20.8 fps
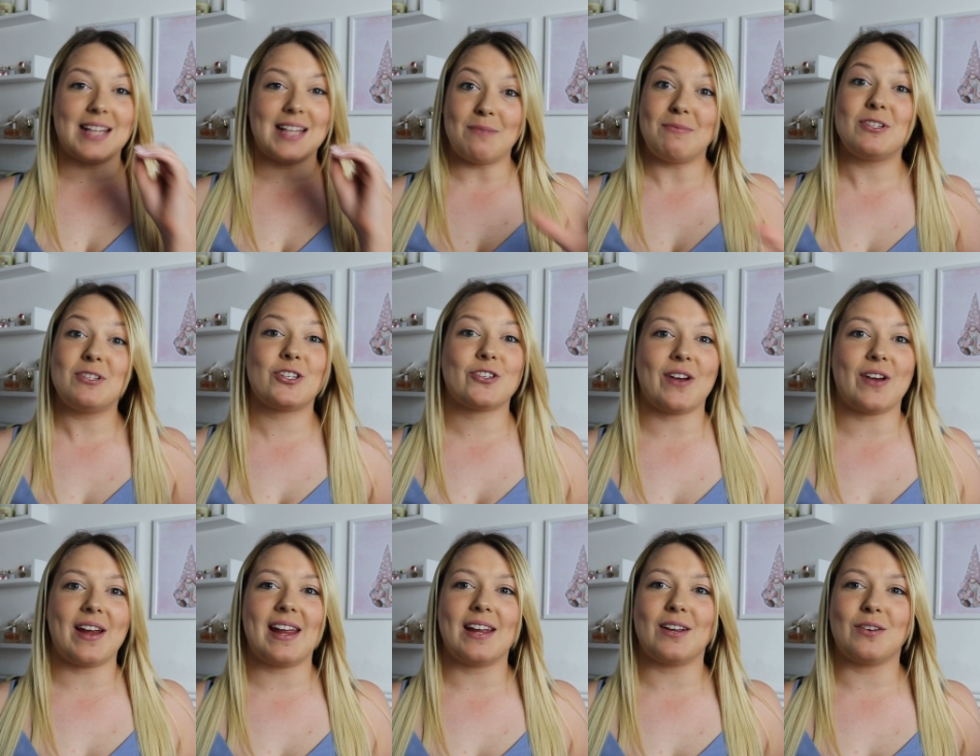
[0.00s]

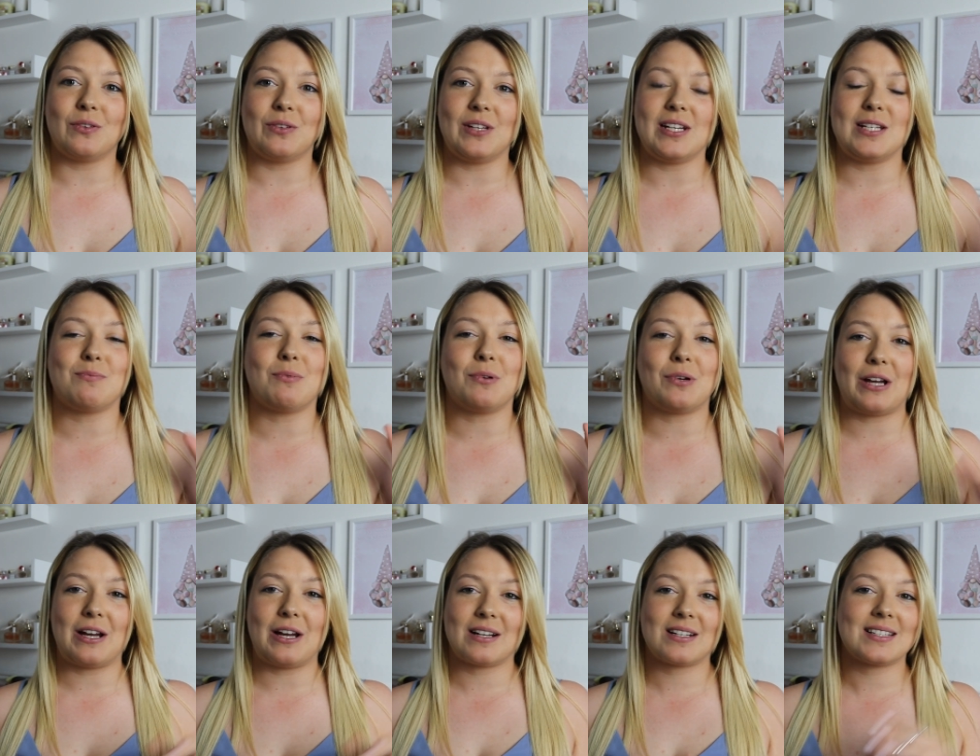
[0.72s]
demonstrating all these
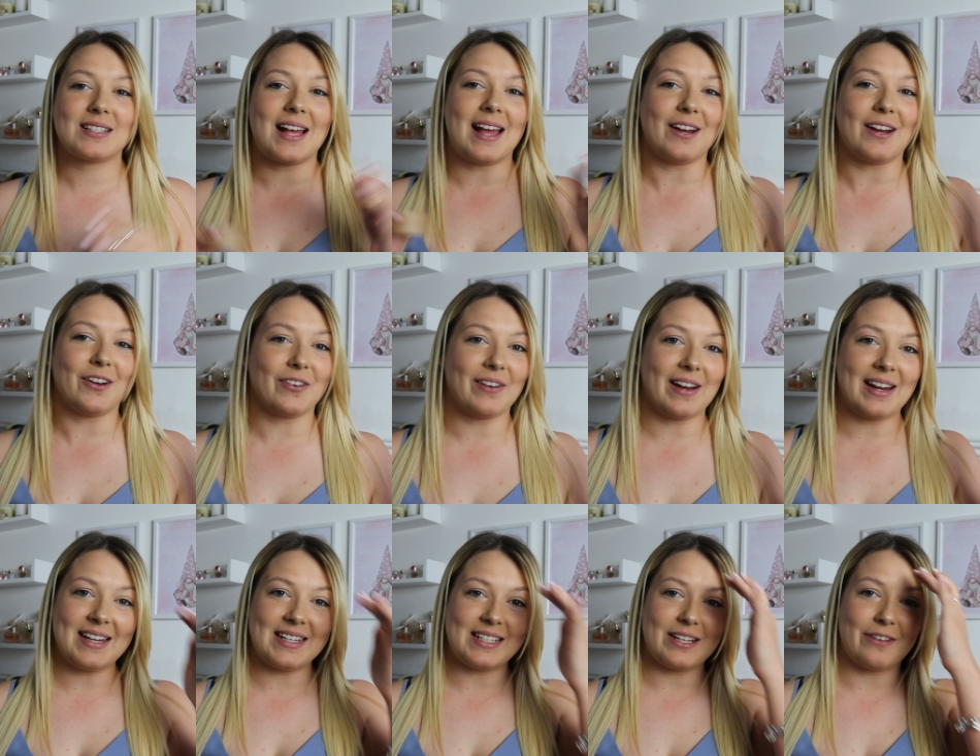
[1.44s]
products and
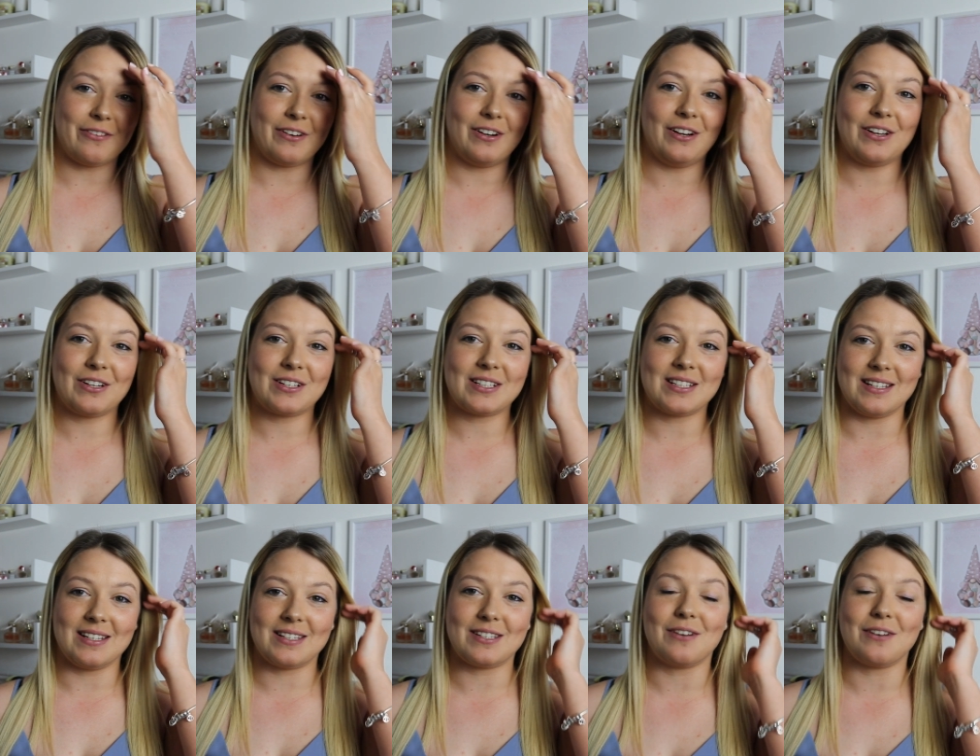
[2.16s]
creating different
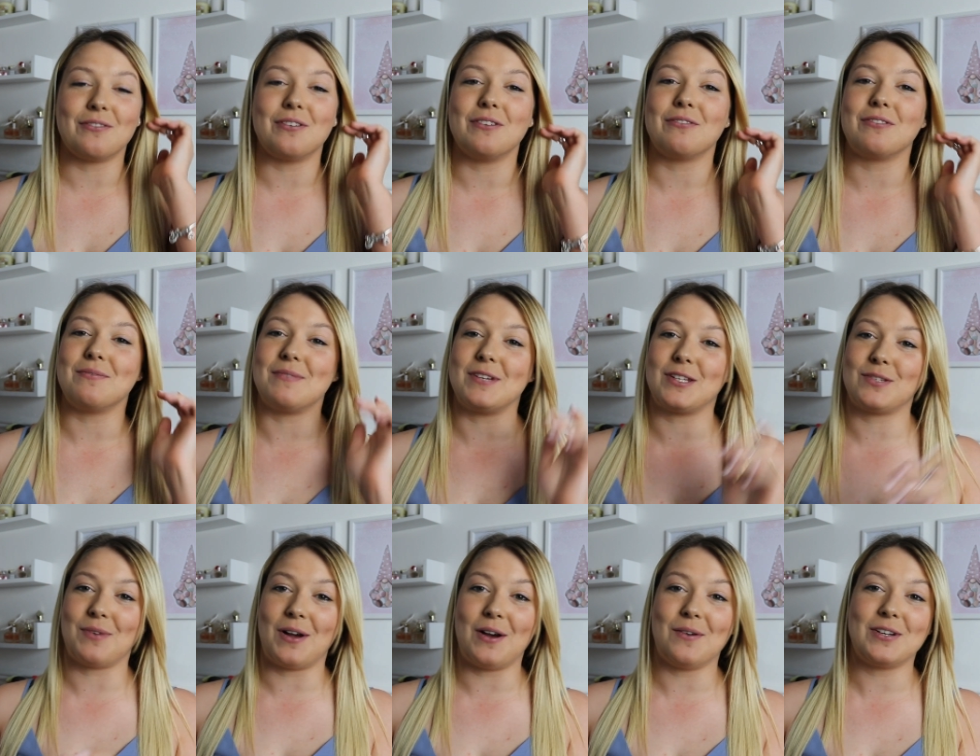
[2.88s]
looks and stuff with them
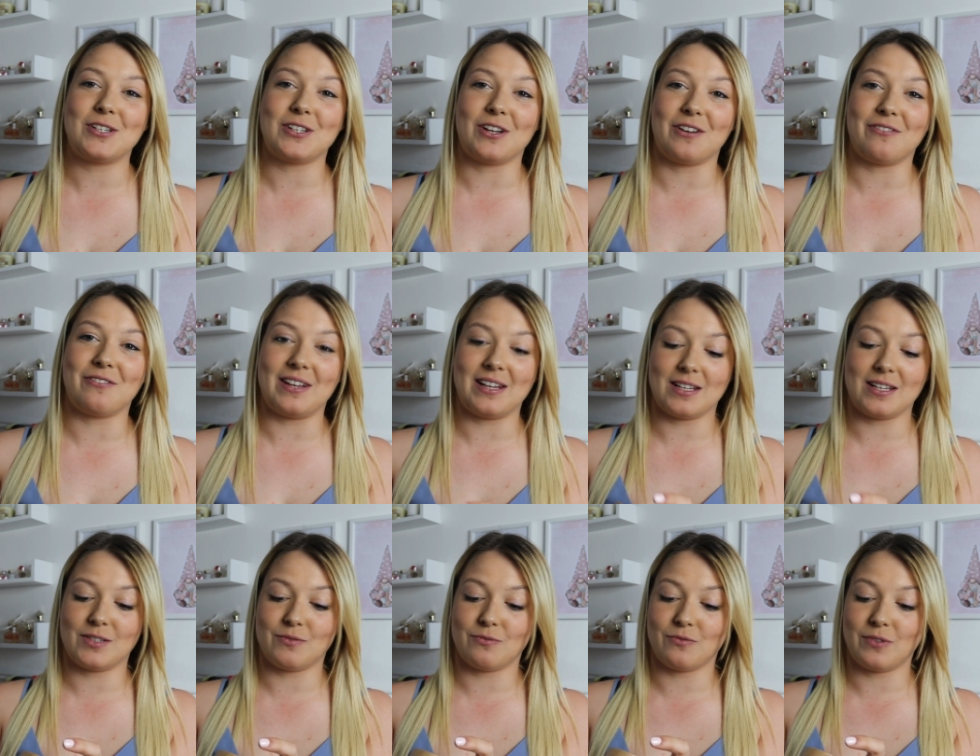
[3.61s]
as well, which I
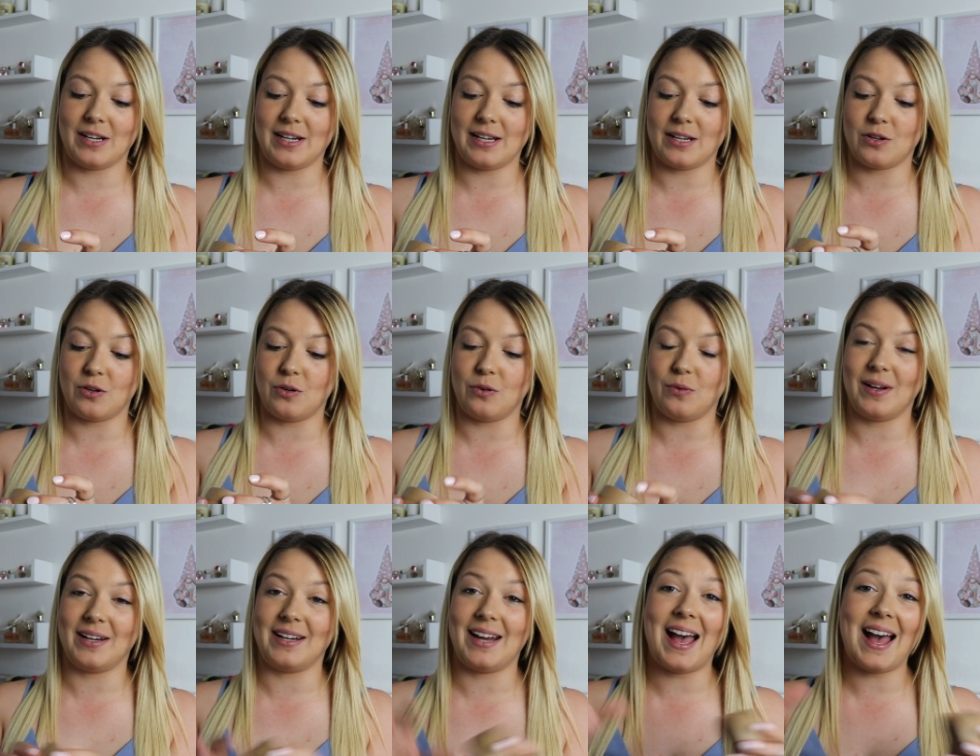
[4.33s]
think is really
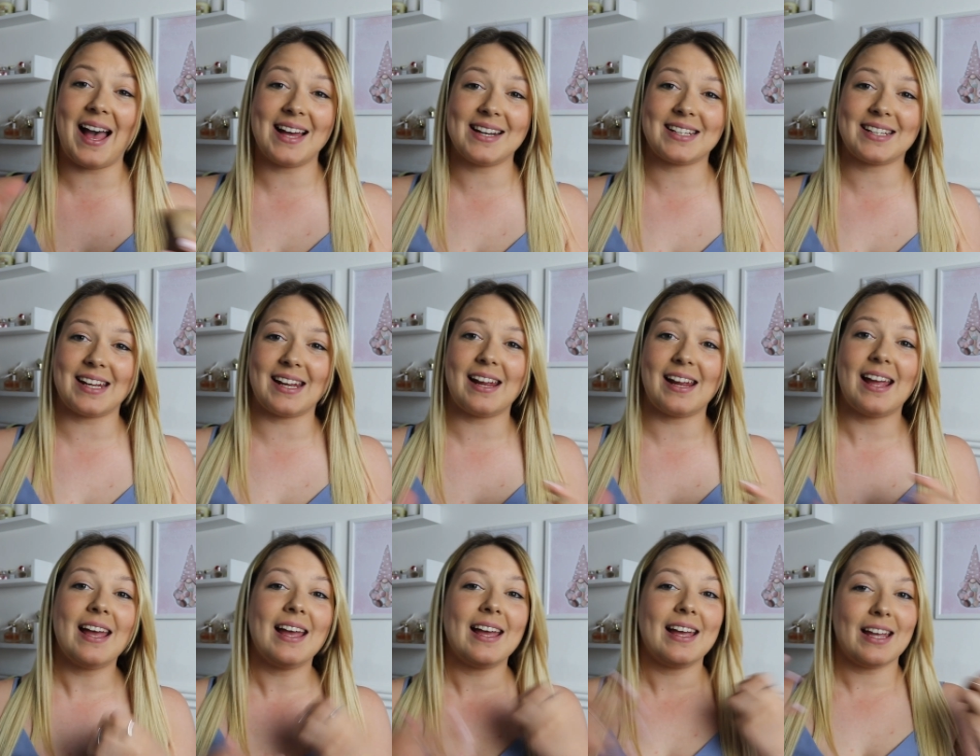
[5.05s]
cool and
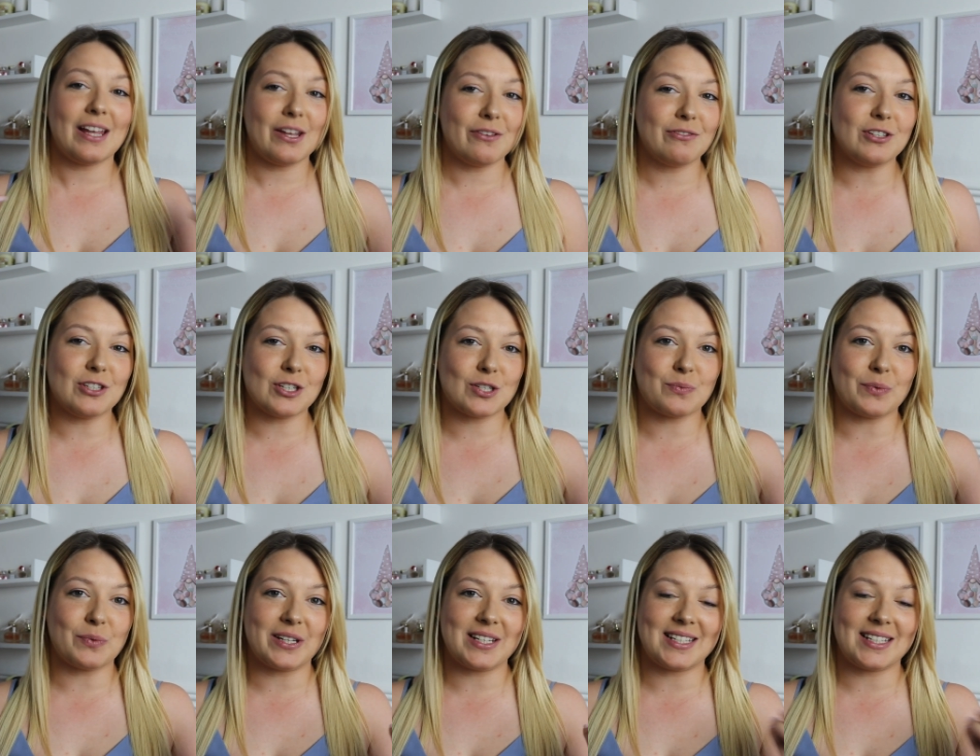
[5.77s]
handy if you
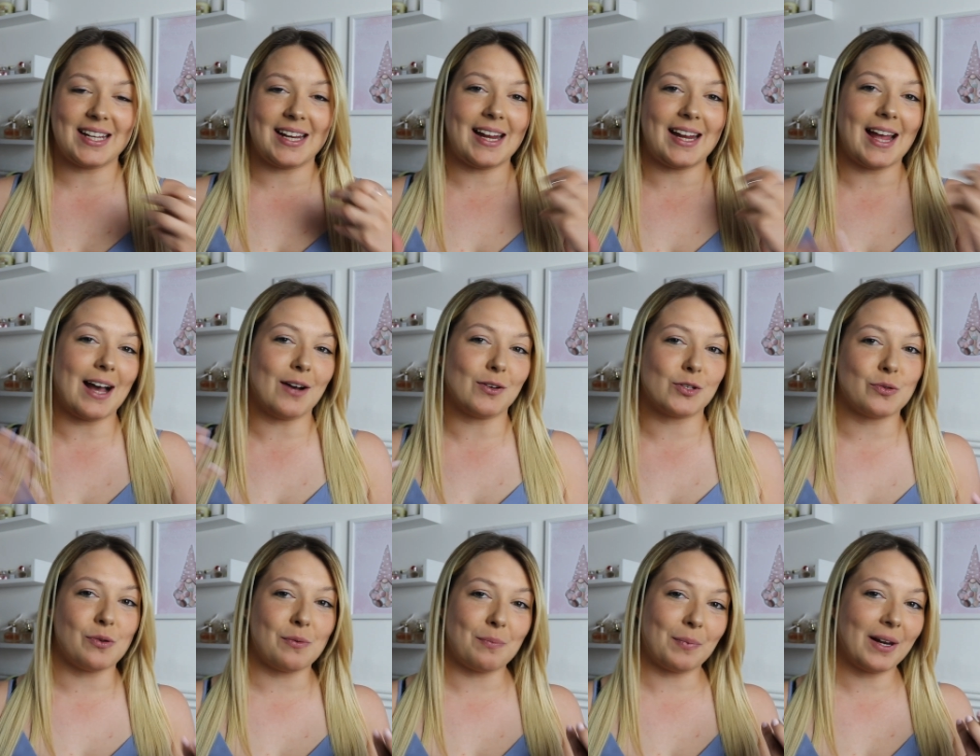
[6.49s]
just want to see how
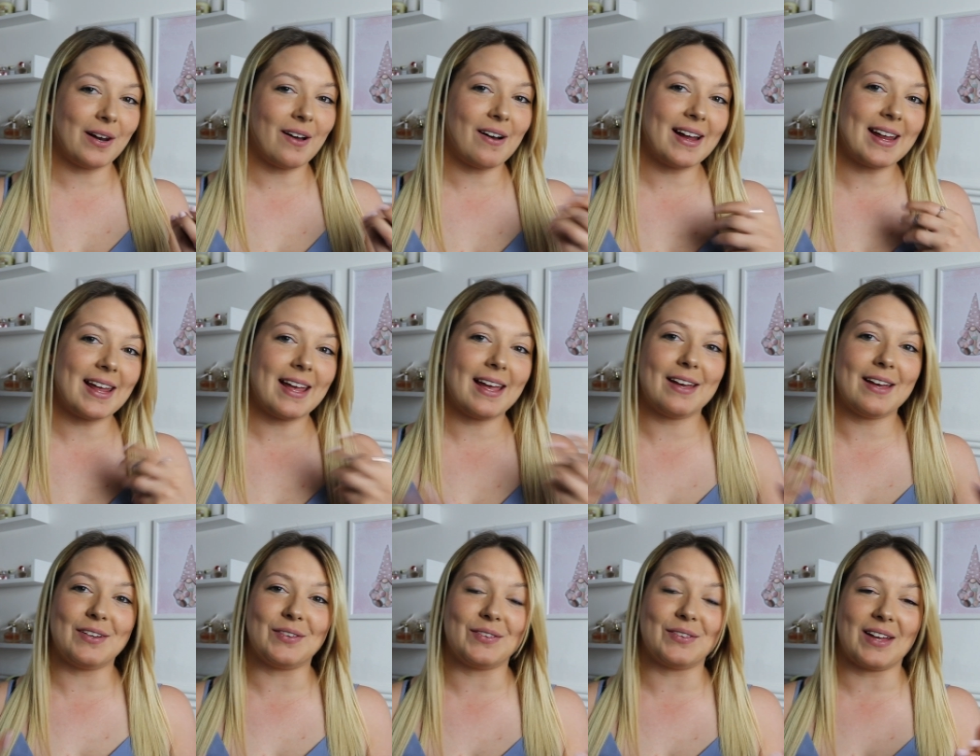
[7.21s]
to apply
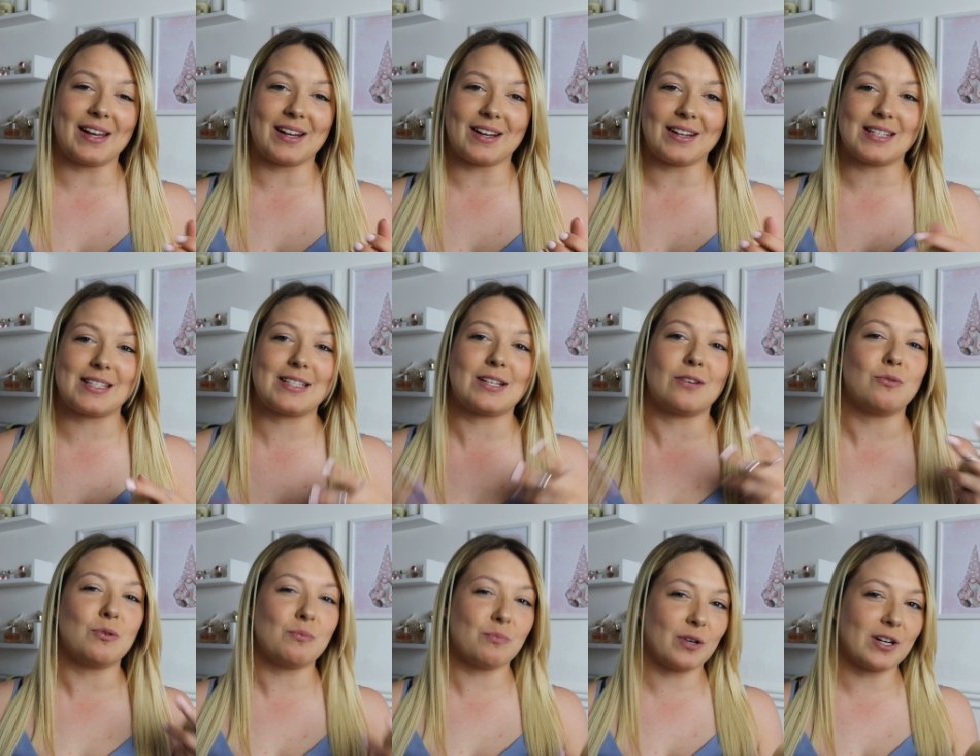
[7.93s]
it and all that kind of
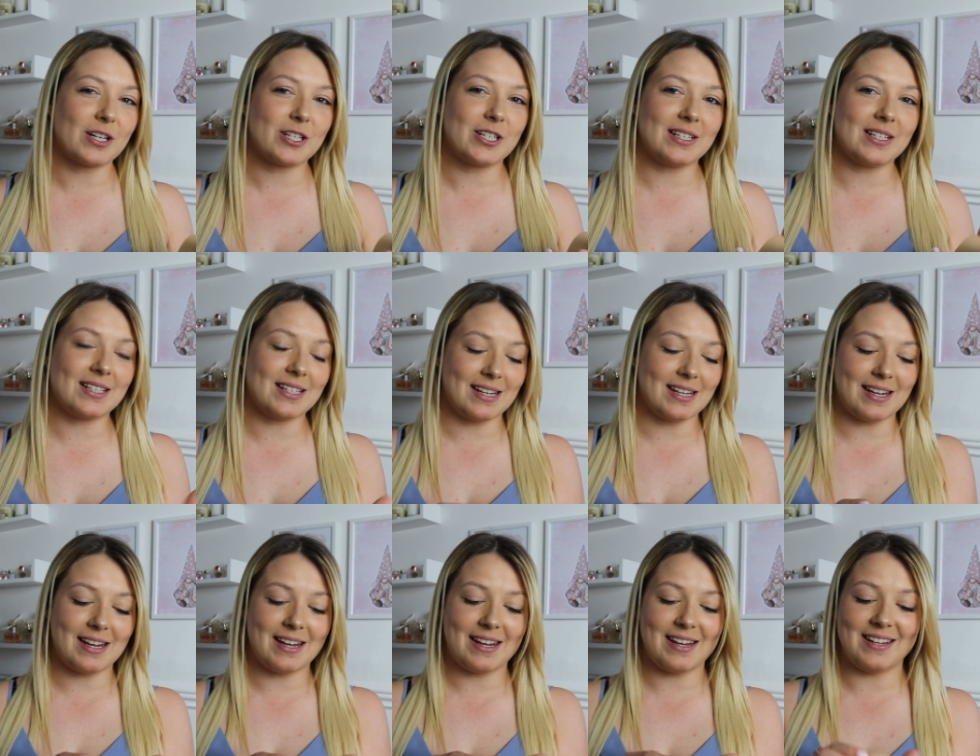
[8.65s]
stuff, what brushes to
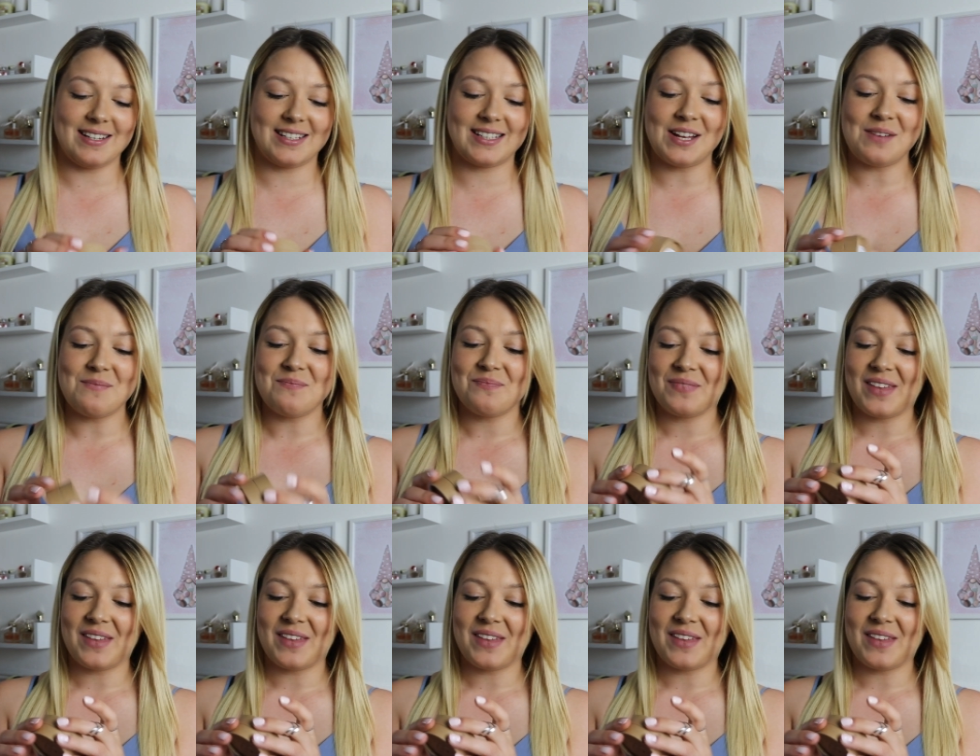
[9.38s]
use.